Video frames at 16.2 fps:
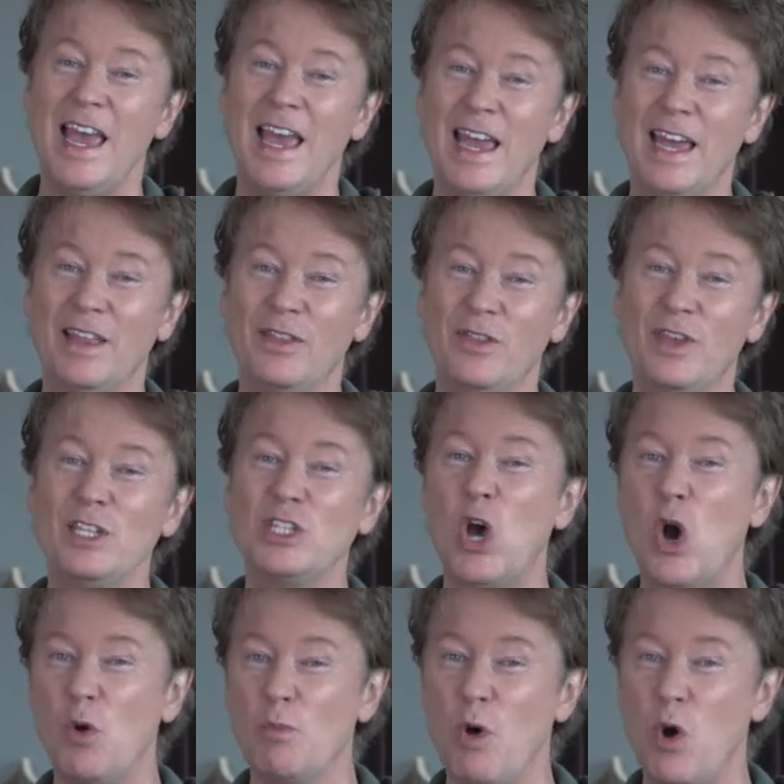And this
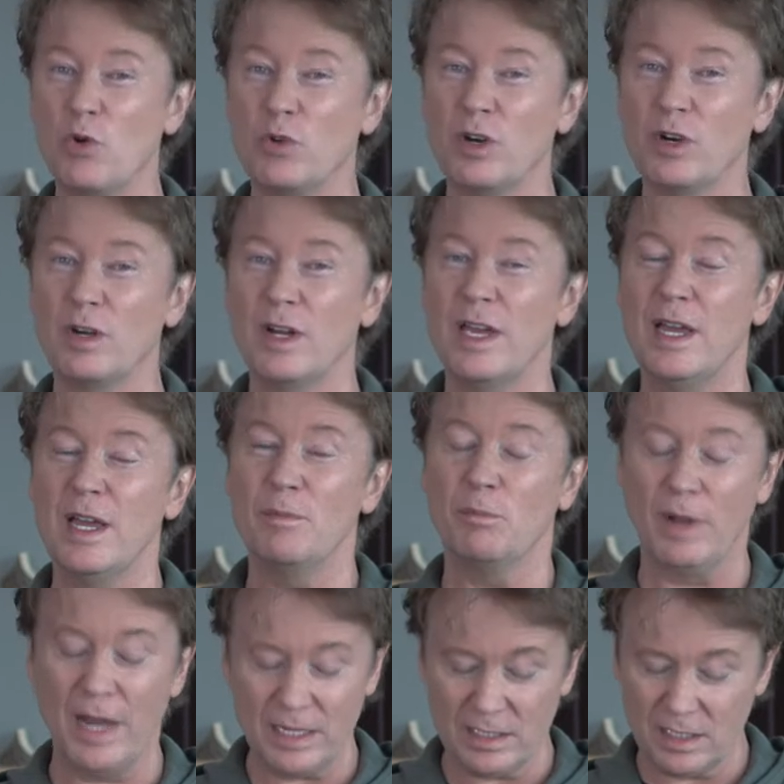homeowner,
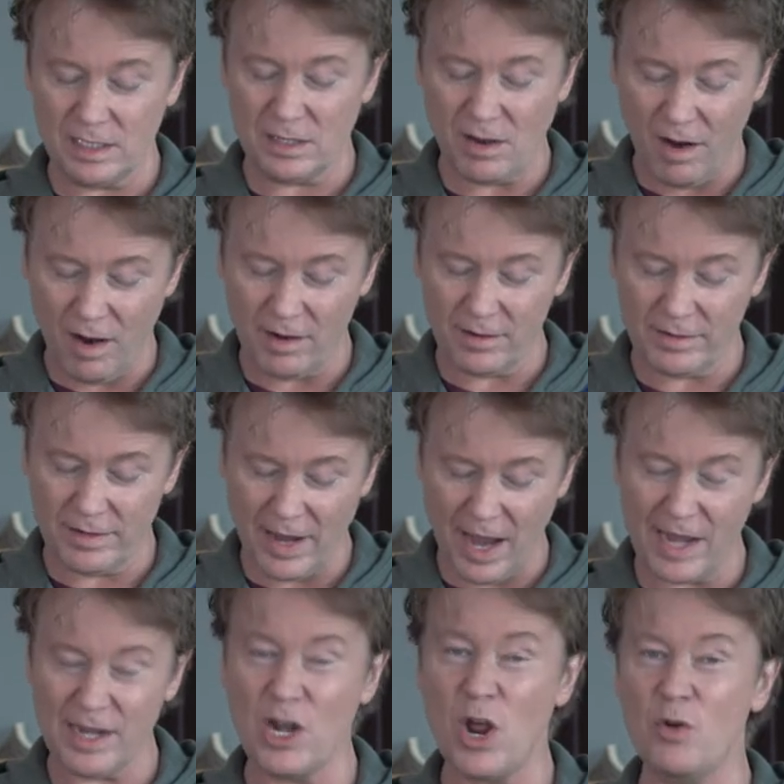bless his heart,
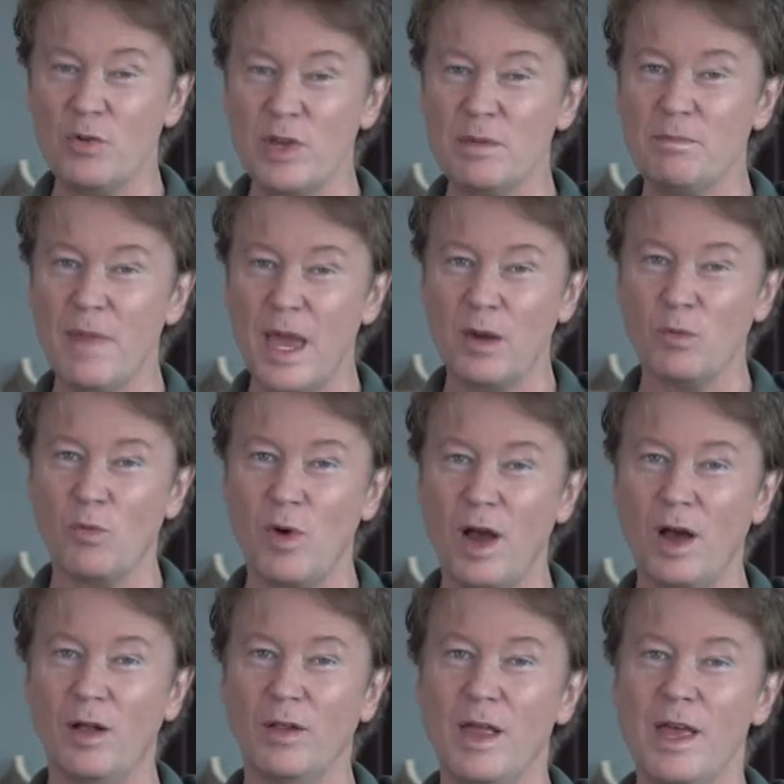I know he meant
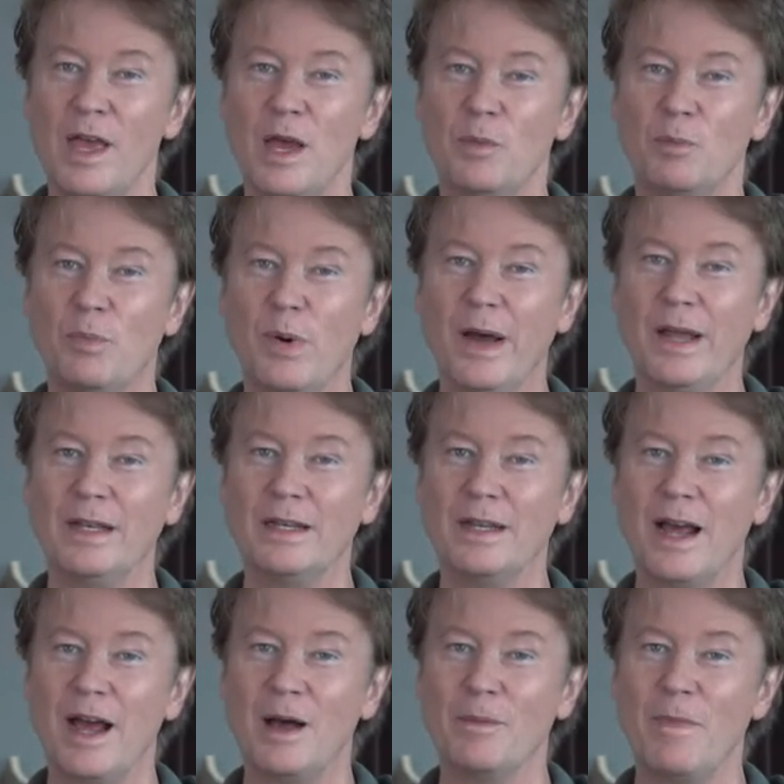well, but
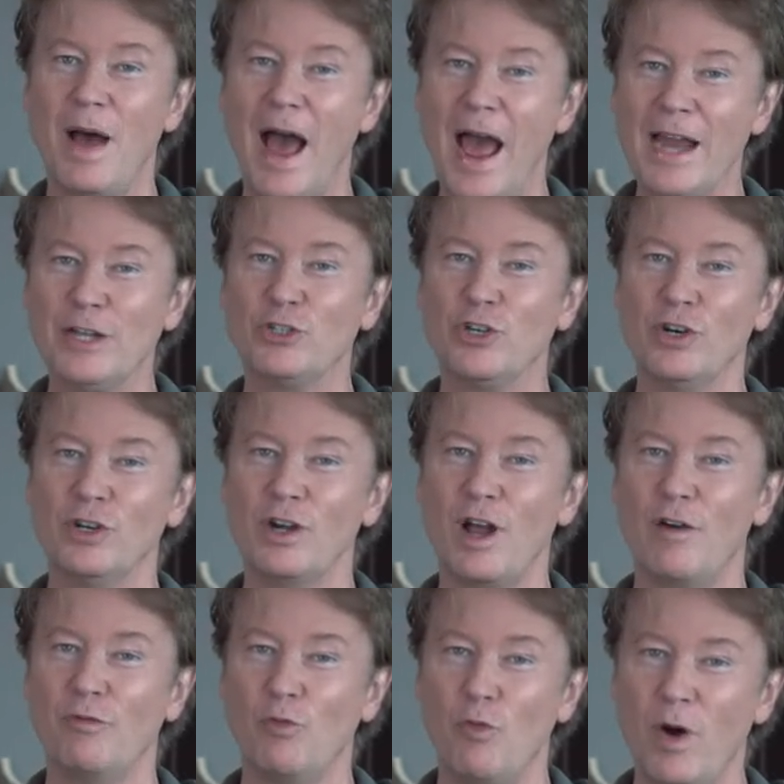I'd turned
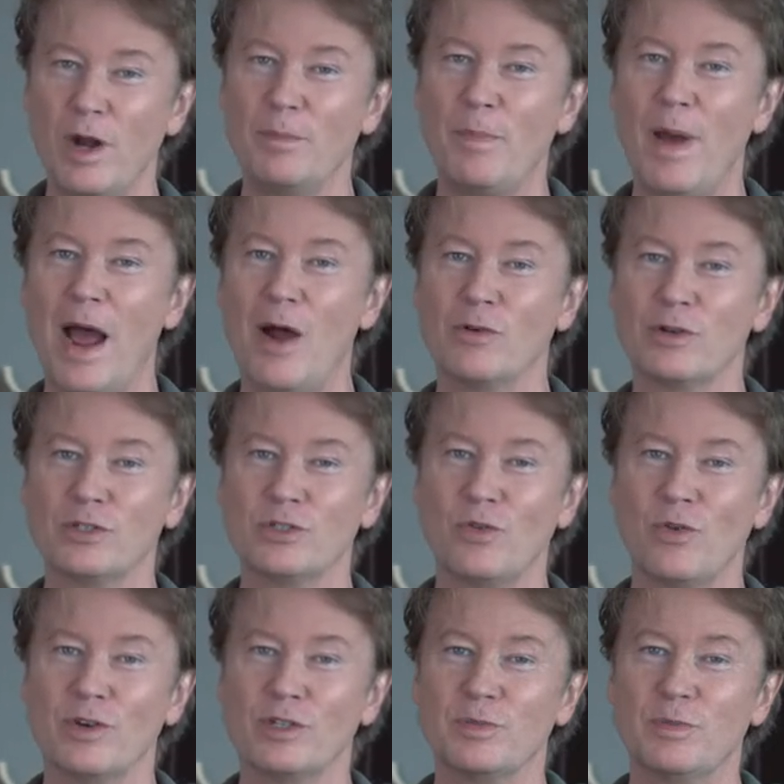off one power
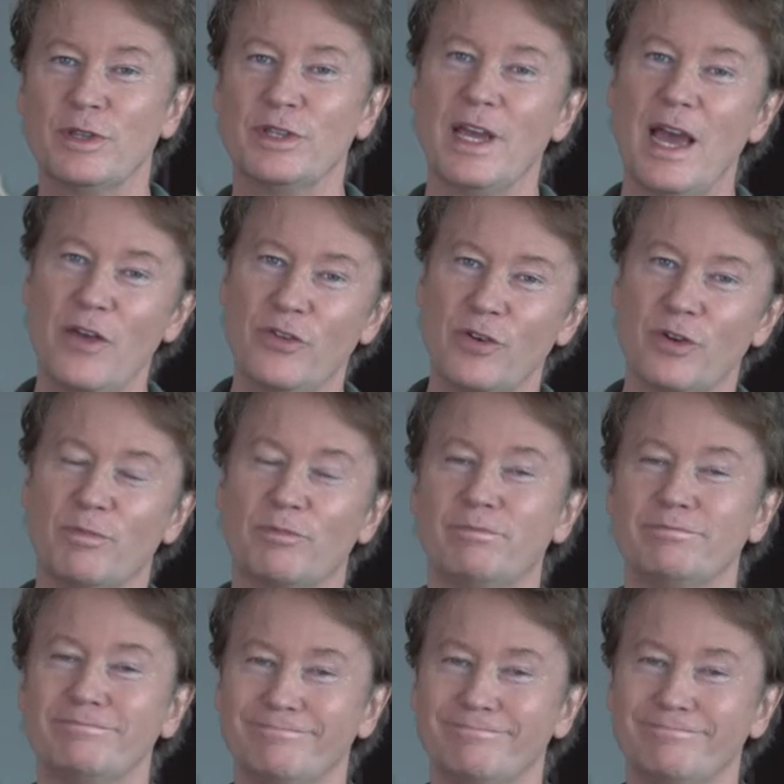source, but the other